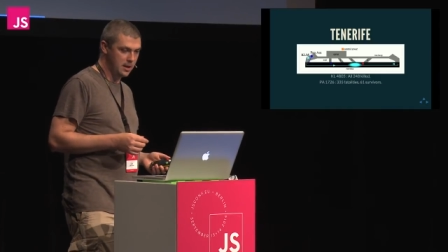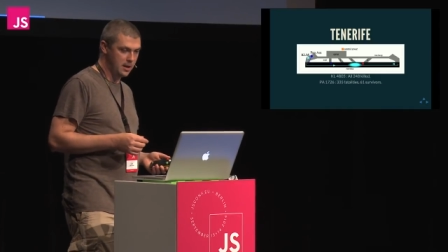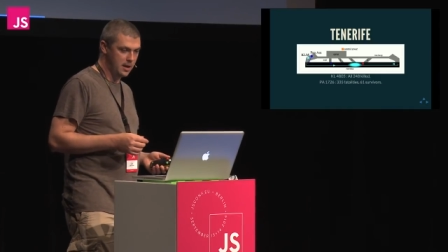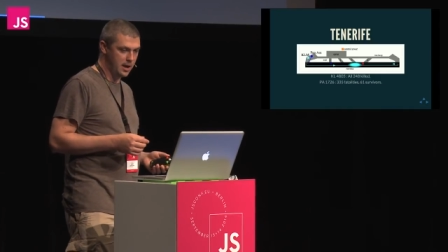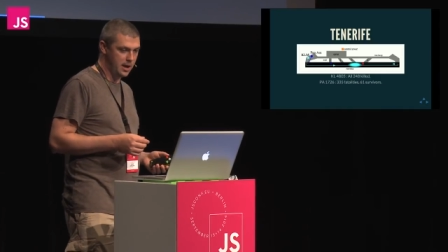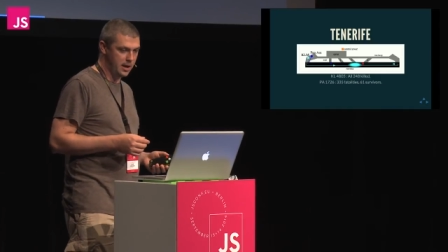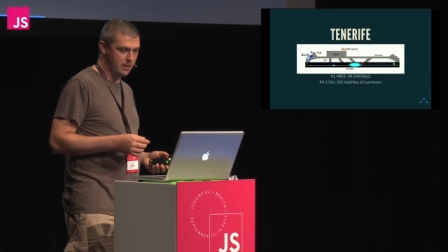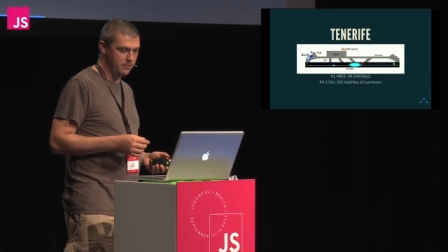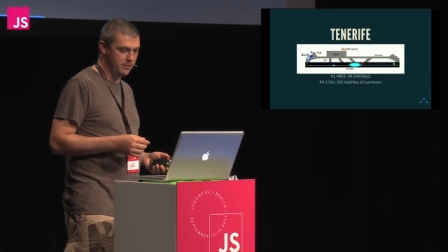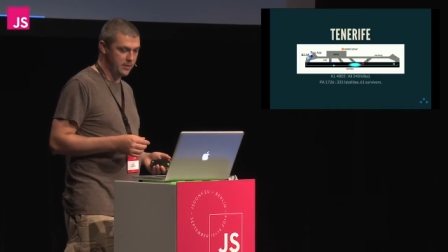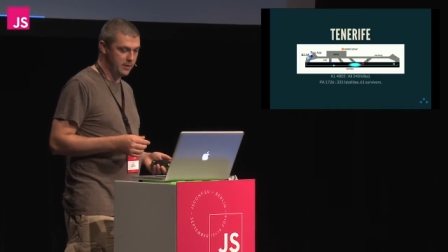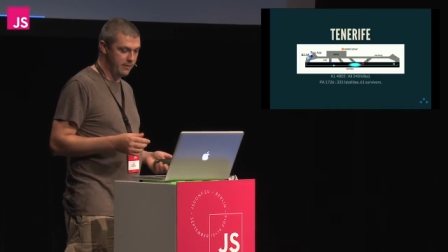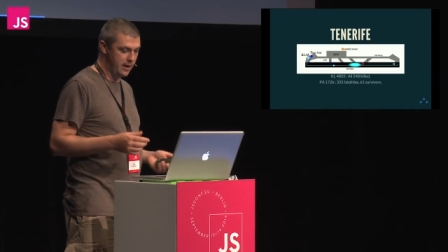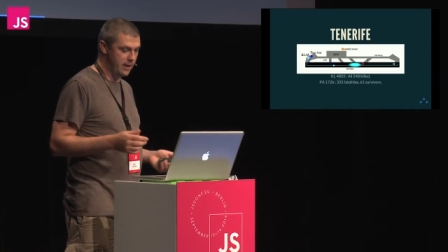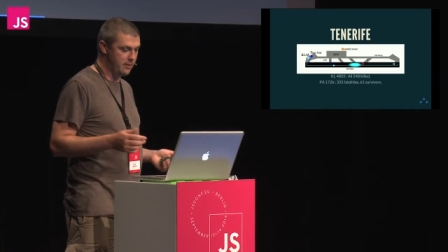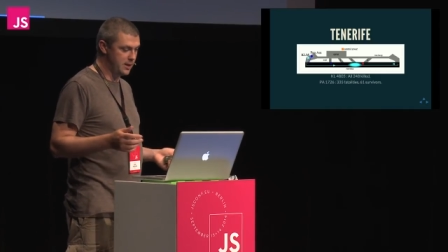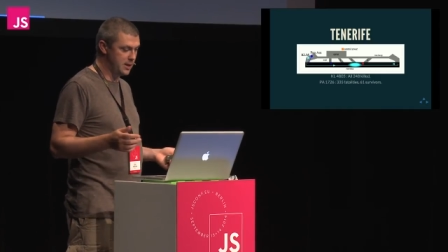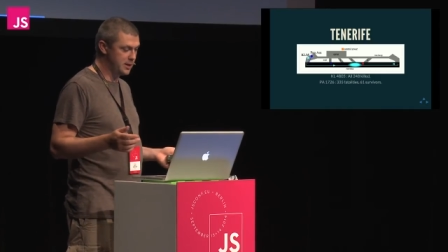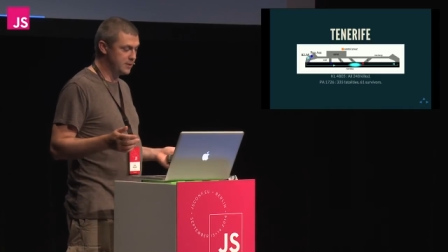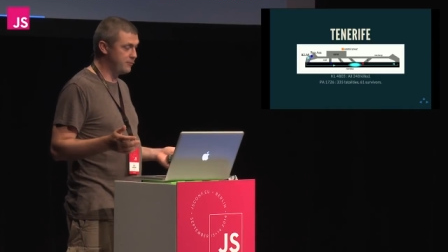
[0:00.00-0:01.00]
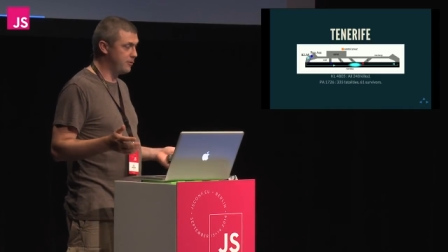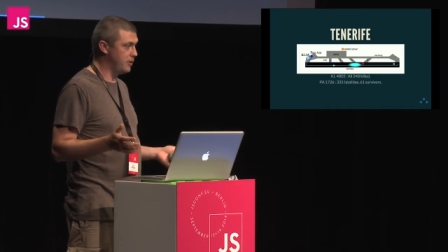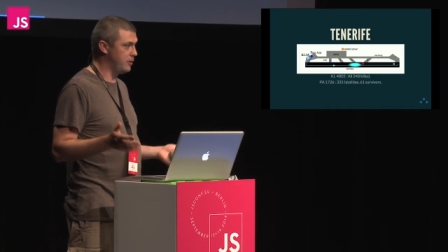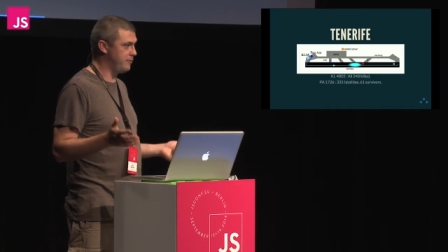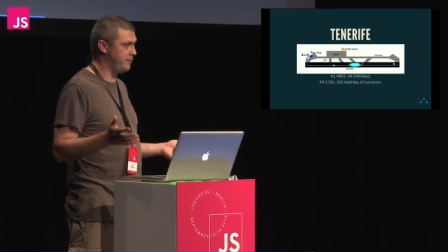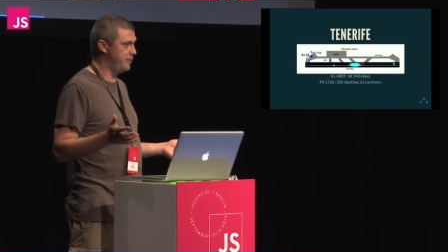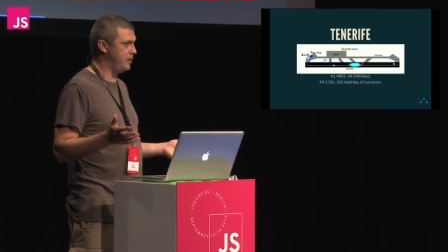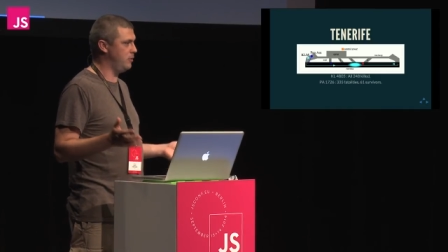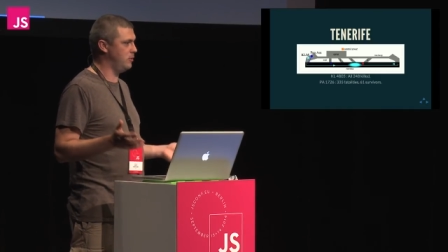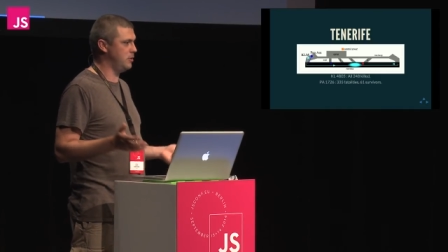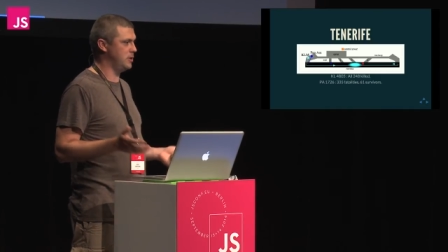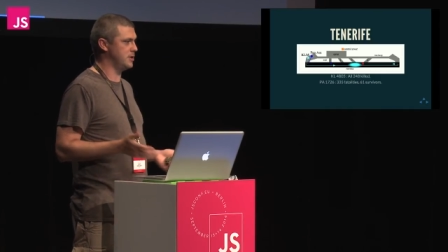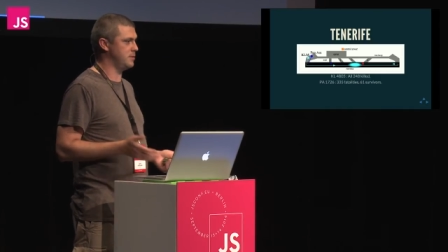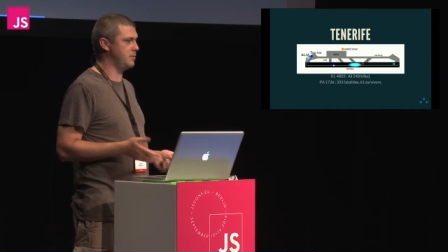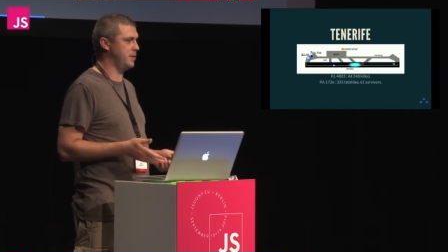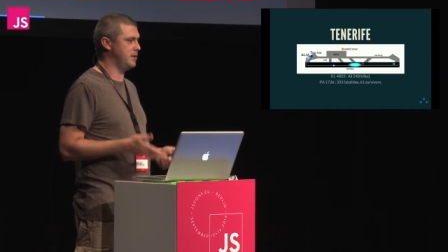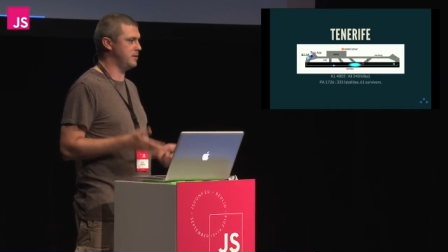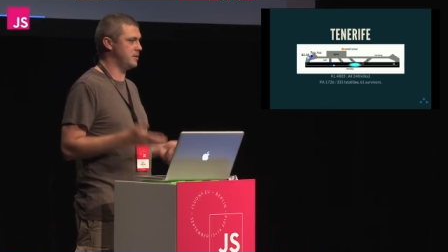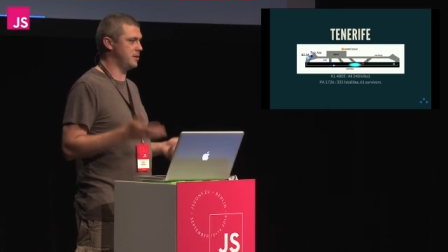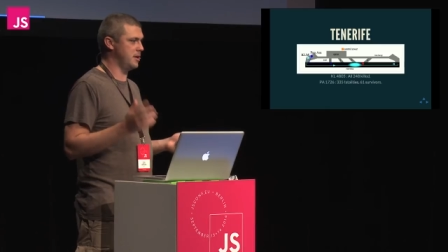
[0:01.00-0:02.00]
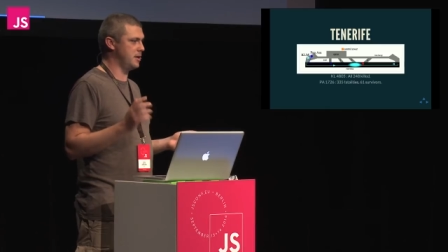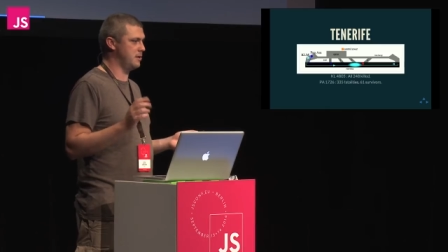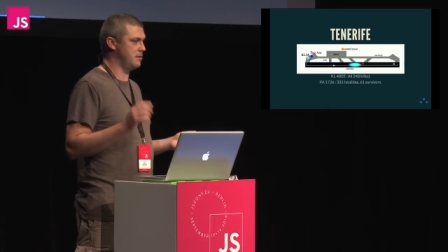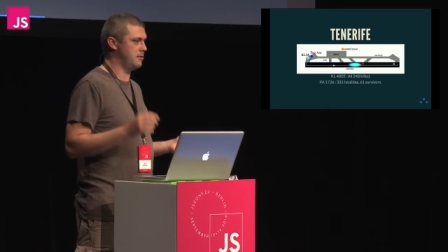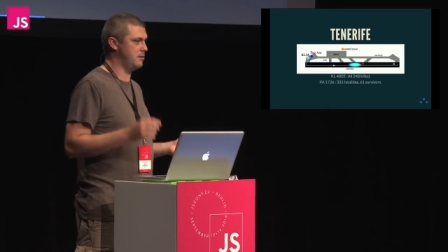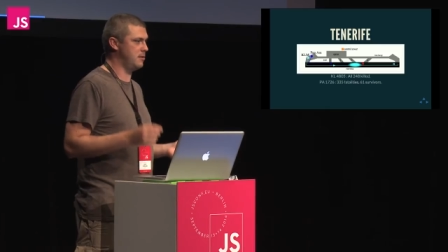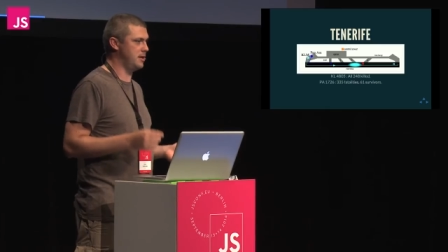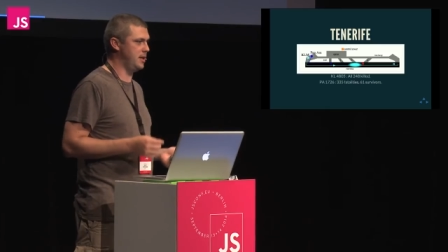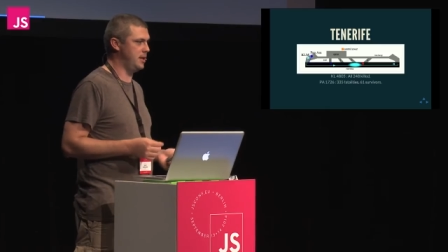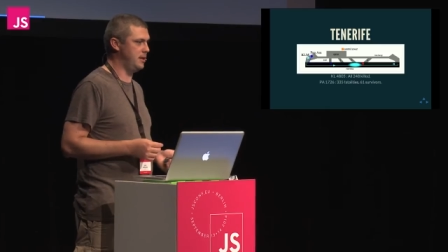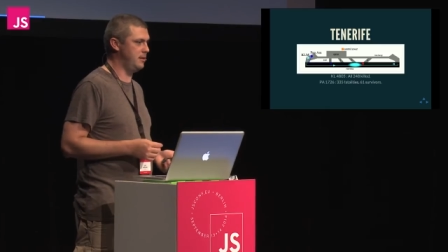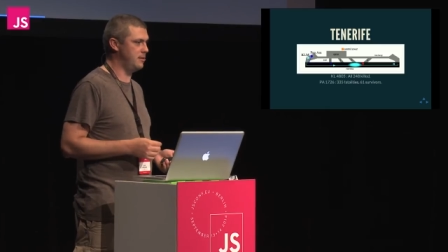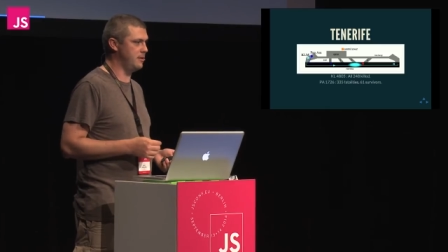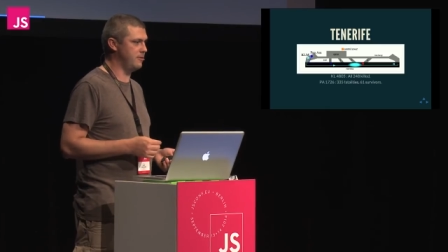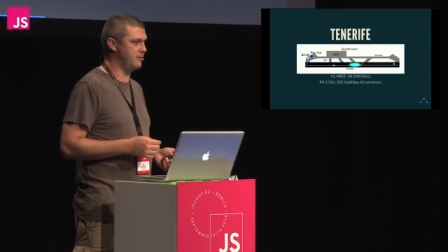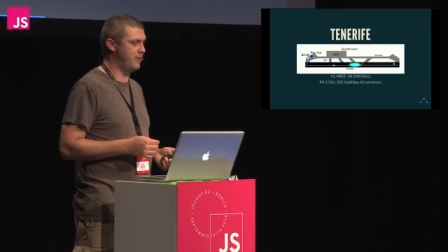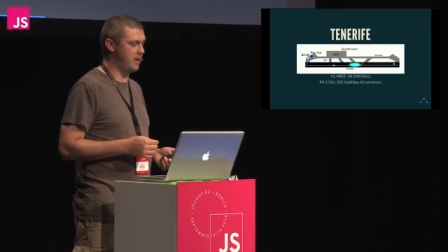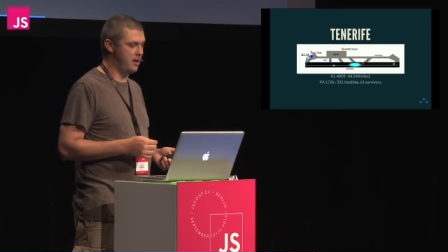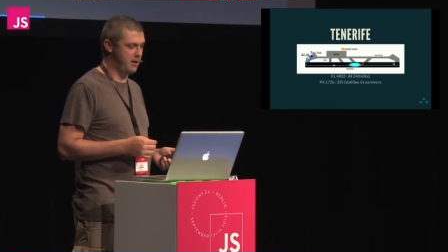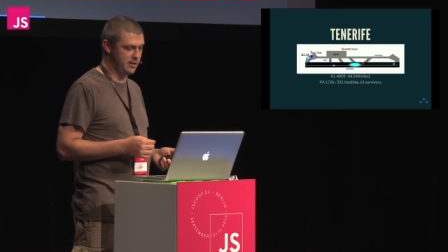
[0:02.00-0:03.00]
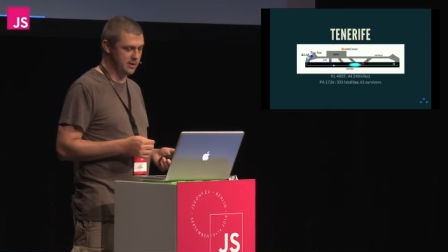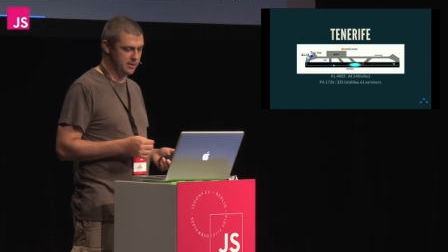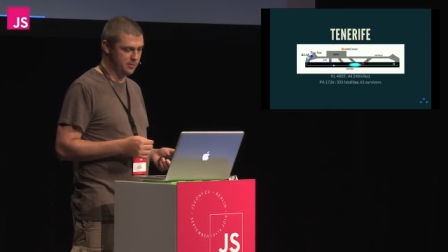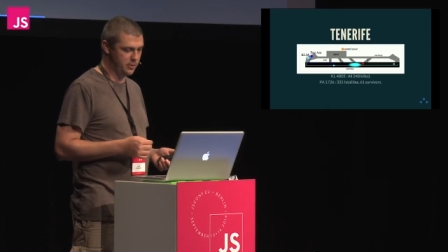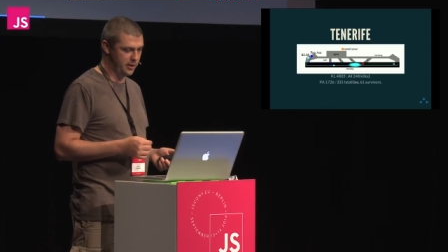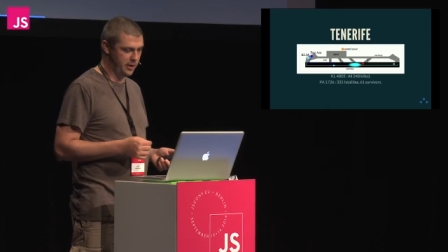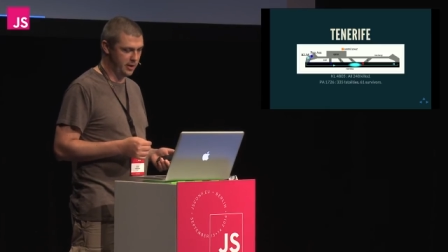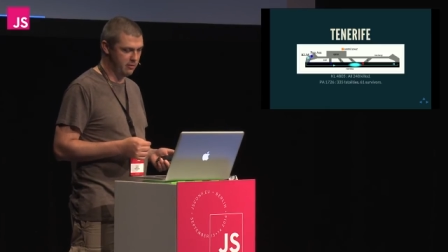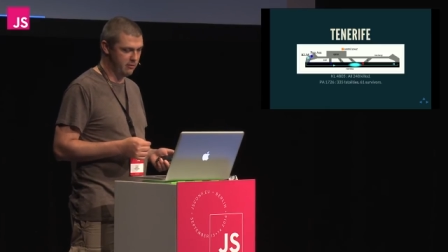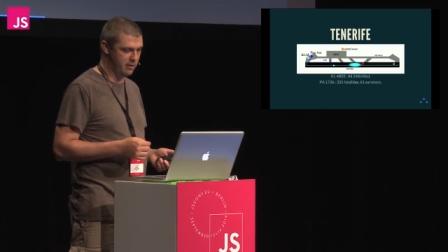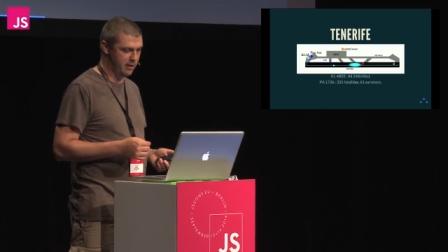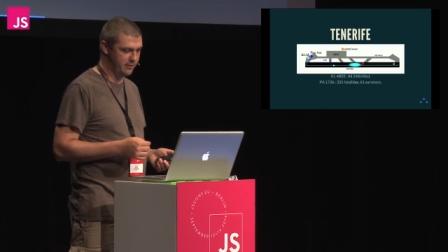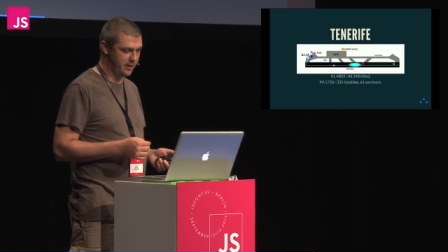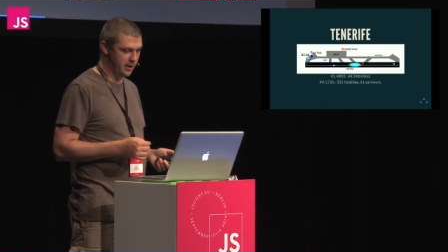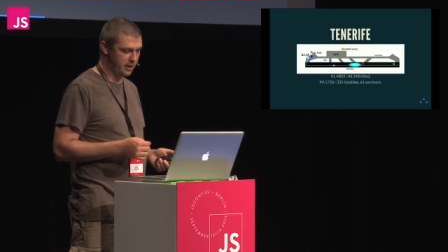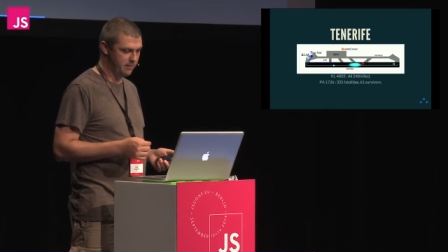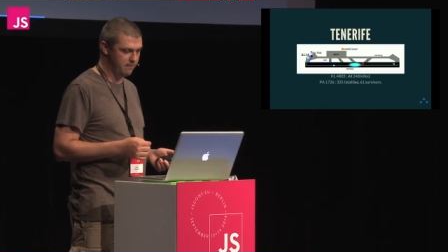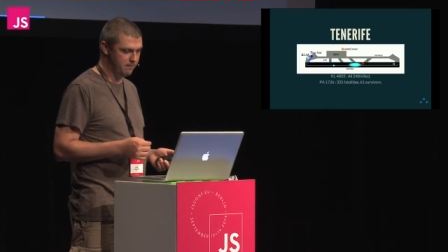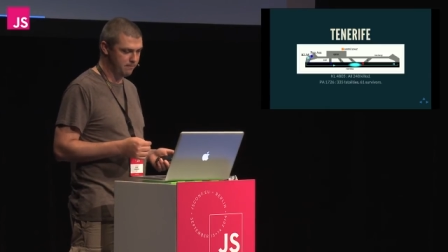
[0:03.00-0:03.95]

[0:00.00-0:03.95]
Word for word: Um, the fact that it's full of fuel just means that the, the fire is pretty horrific.